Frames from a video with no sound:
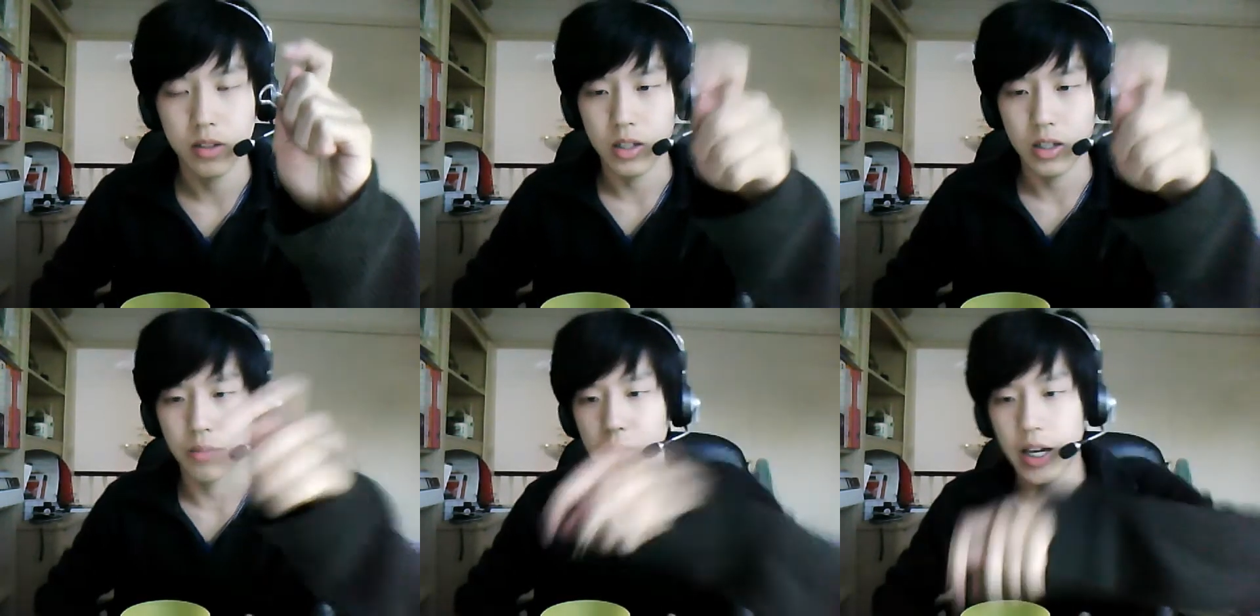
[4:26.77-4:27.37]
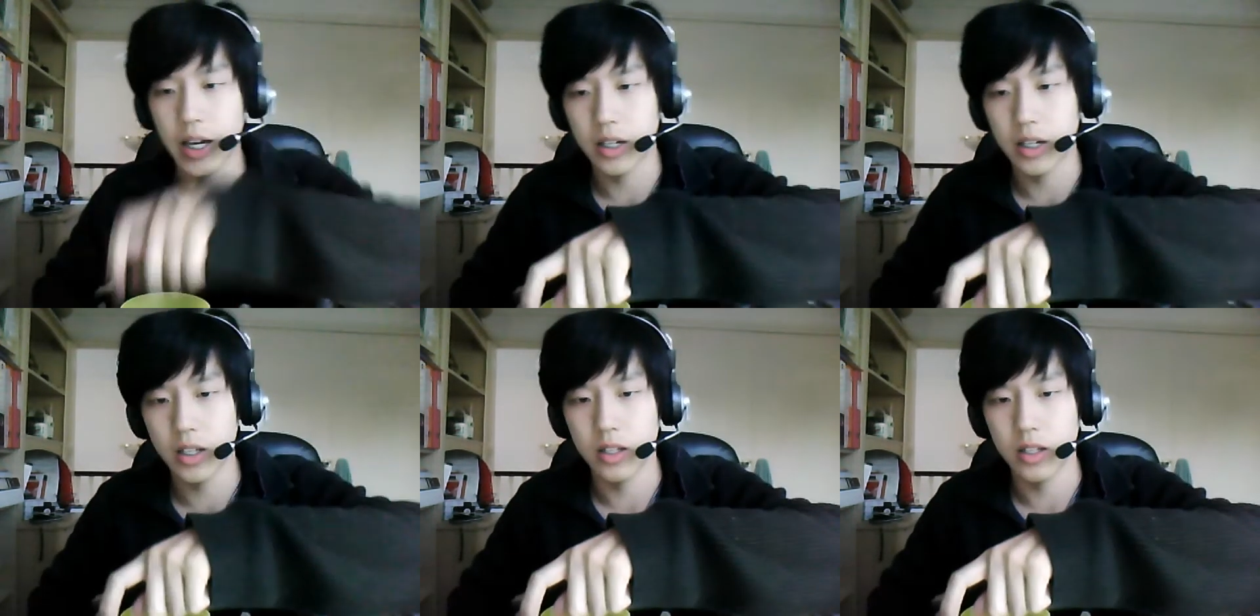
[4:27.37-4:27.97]
And when we add it
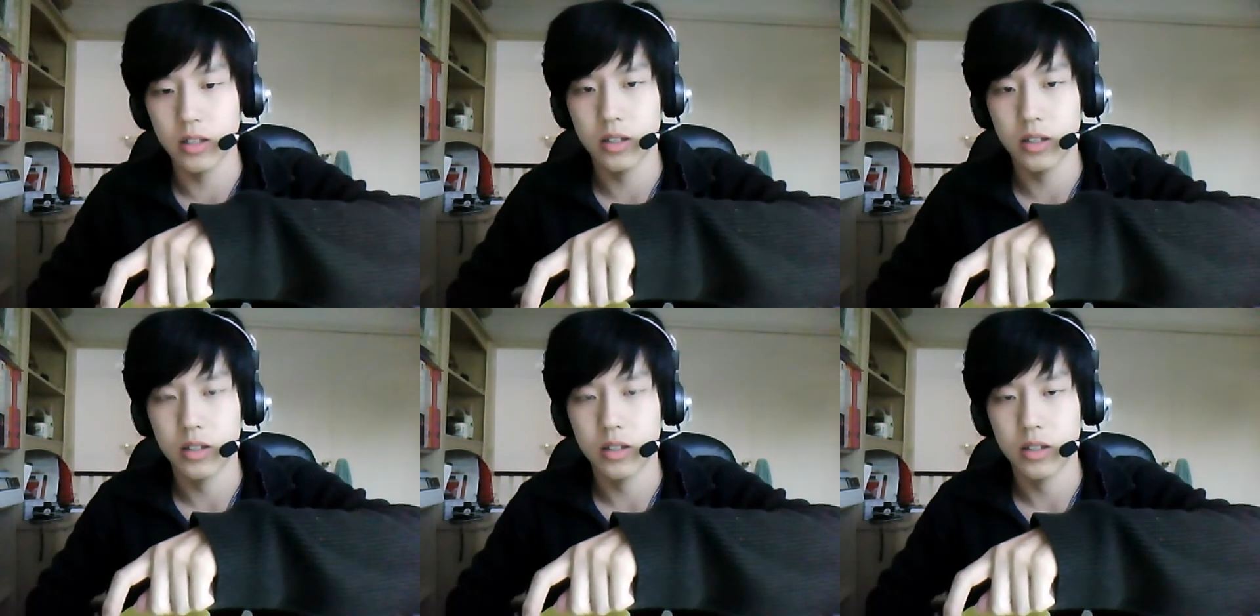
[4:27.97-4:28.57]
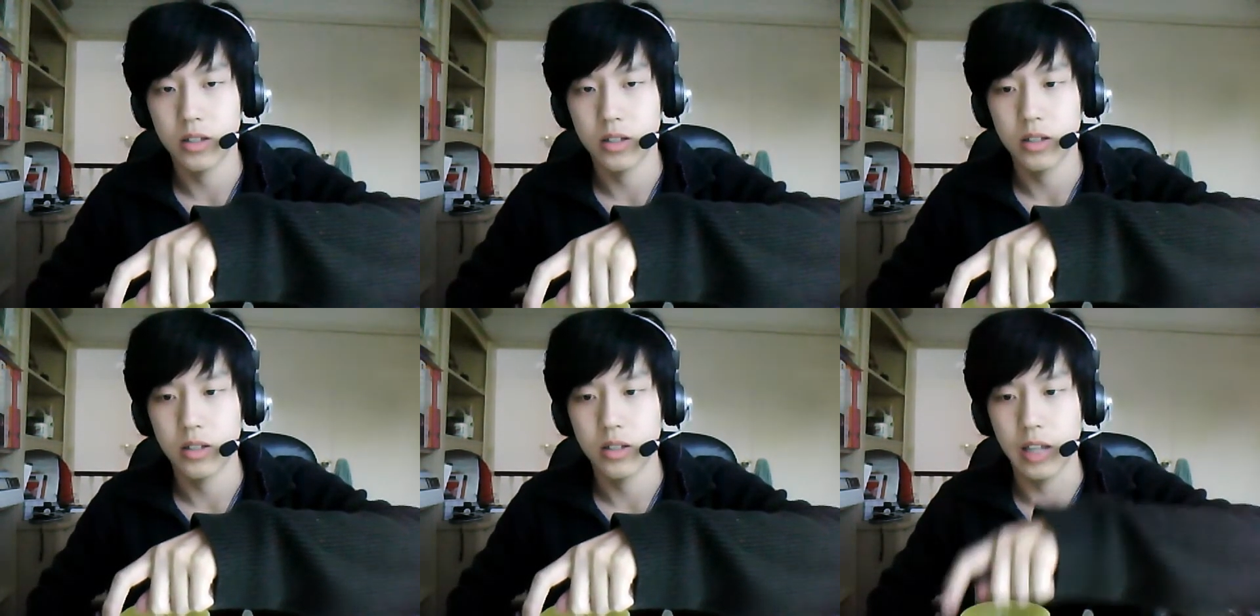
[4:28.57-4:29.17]
in,
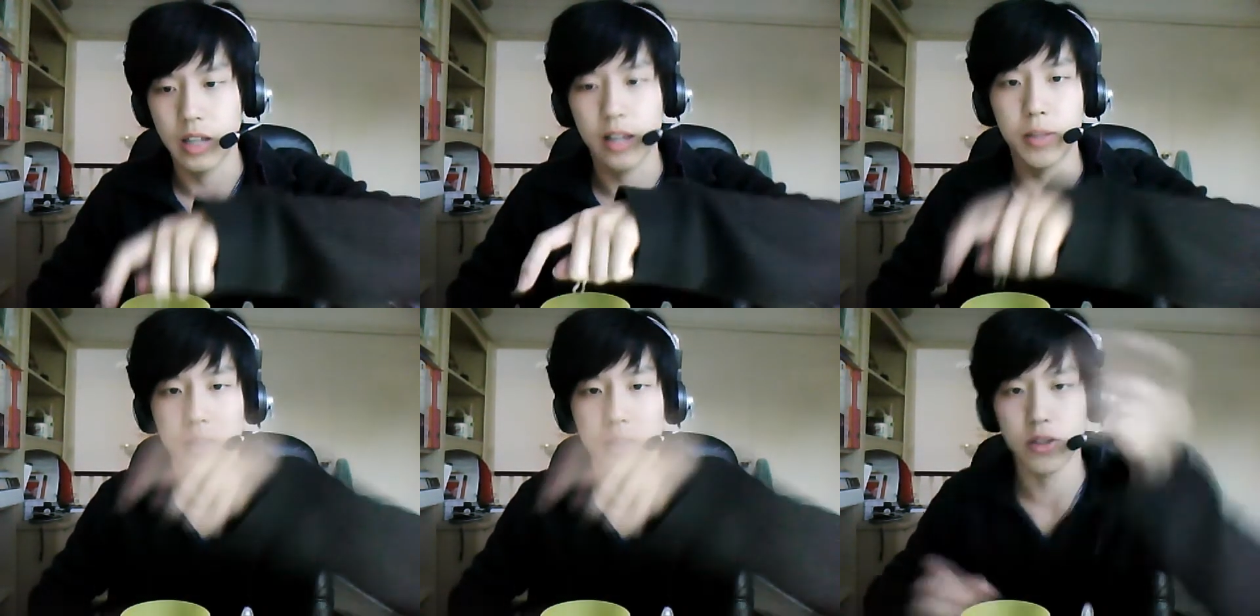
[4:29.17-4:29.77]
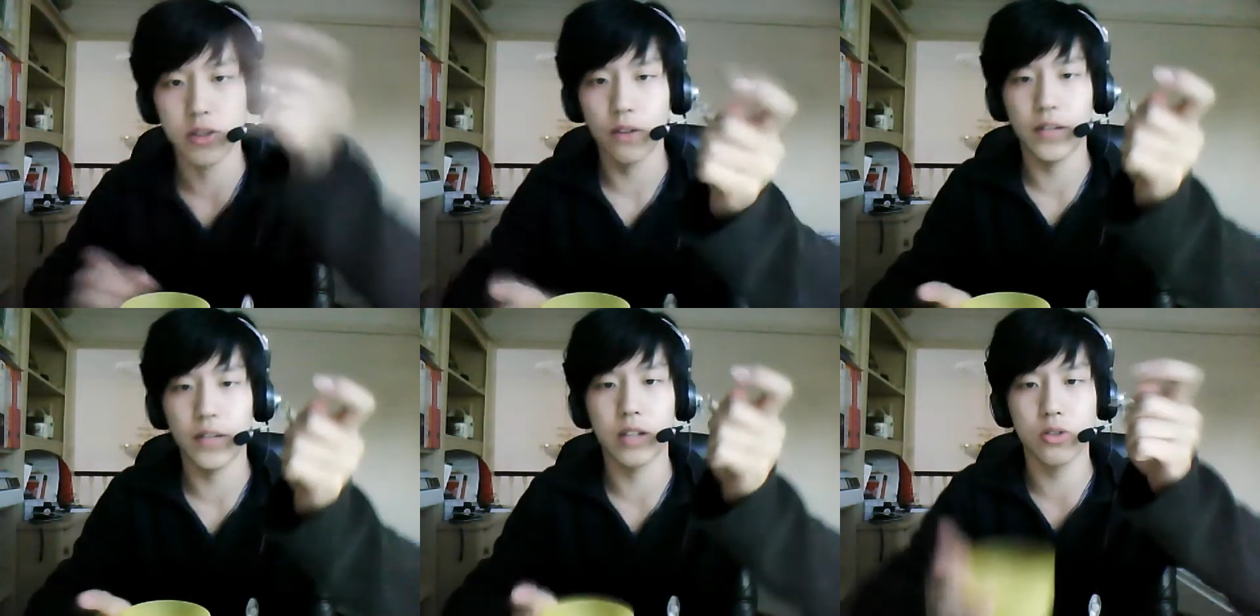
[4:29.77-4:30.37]
the aluminium
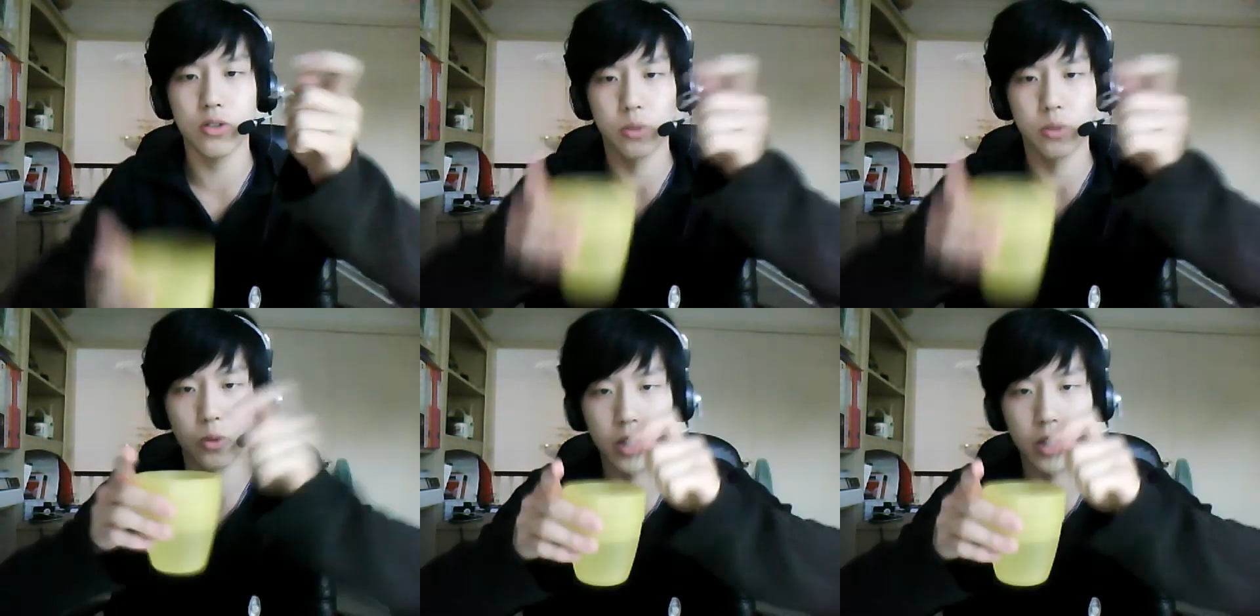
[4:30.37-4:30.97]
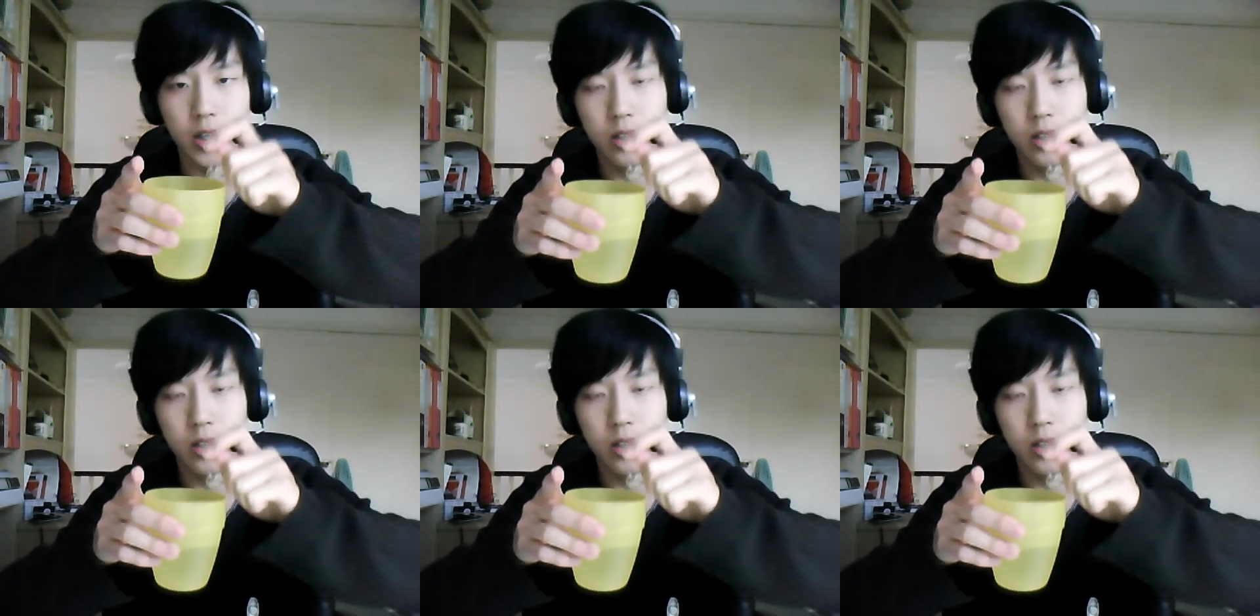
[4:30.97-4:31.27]
sulfate to the water